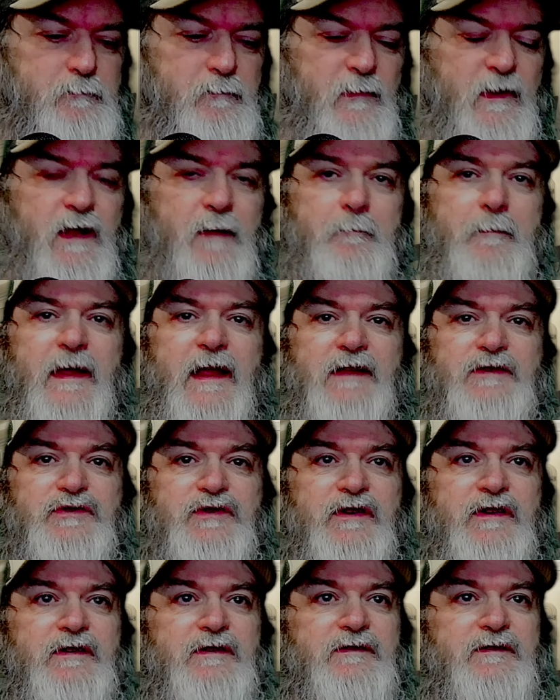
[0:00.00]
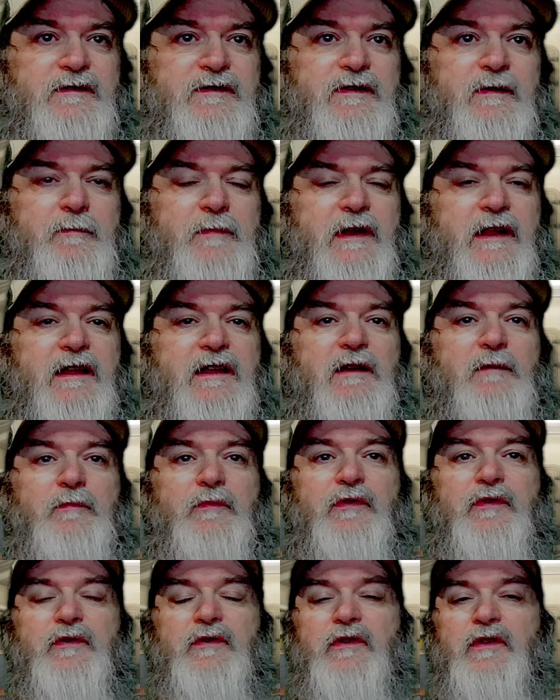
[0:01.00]
imagine somebody coming
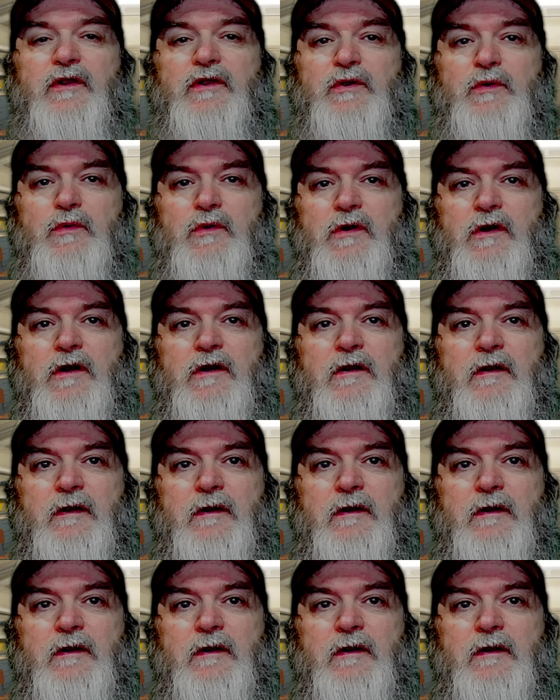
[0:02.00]
through the door,